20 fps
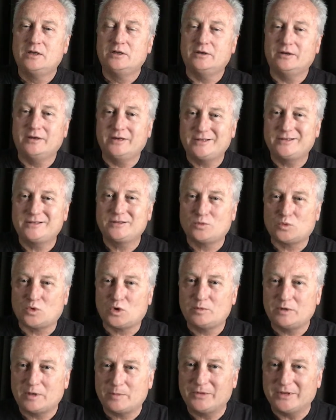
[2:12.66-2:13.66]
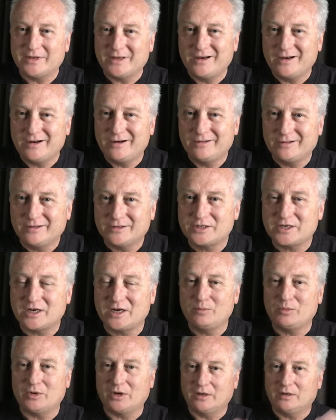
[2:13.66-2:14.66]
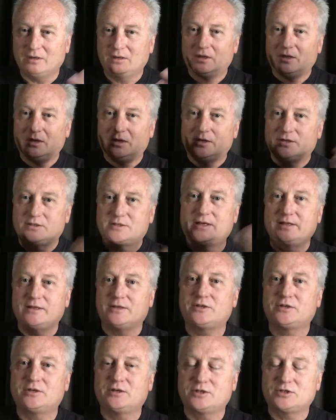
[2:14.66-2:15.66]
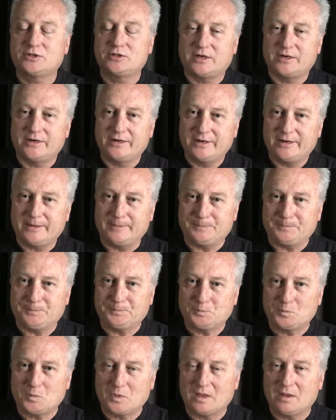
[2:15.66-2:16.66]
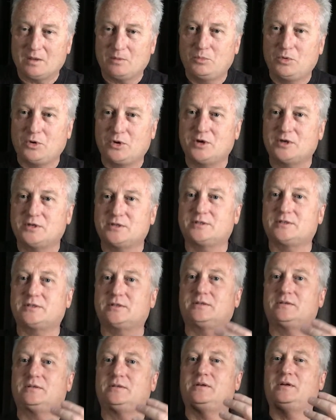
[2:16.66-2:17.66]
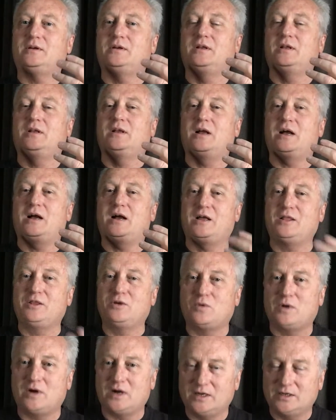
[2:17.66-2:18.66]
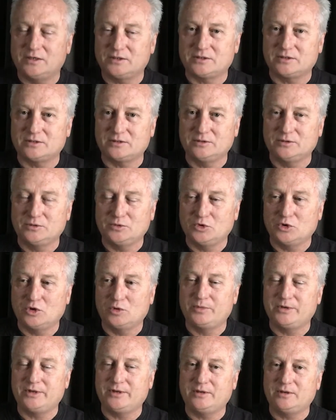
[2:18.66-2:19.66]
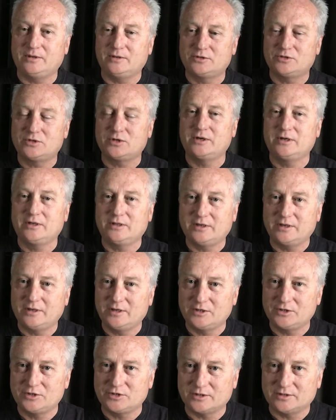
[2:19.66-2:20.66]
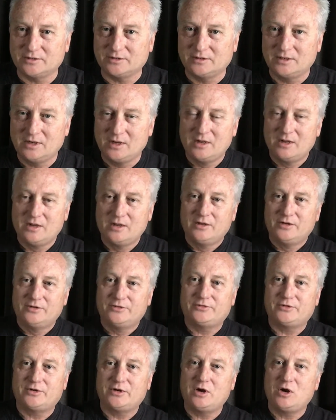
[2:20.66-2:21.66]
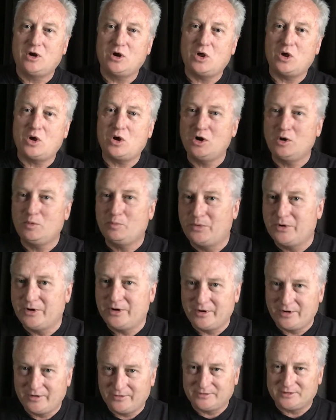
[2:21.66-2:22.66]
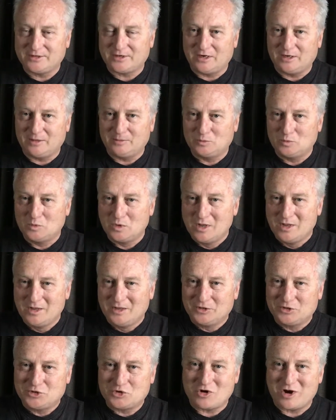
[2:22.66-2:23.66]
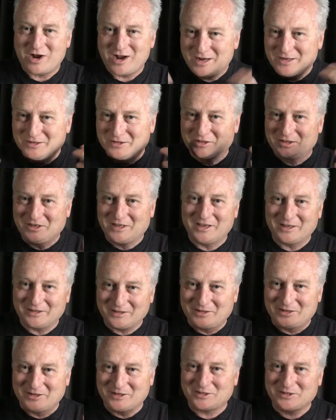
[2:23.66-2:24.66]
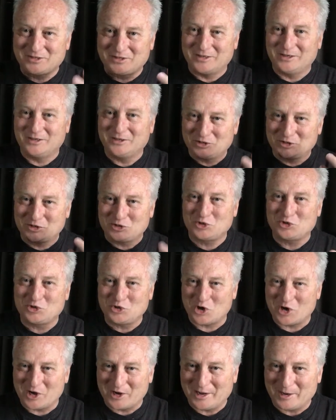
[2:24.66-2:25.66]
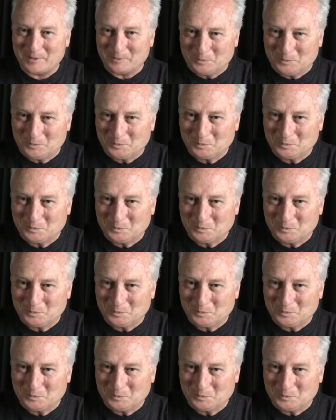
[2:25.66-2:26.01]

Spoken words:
you need to warm up the air in the chamber so that you can start it up. Because otherwise you'll be turning the engine for a long period of time trying to get this thing to start up.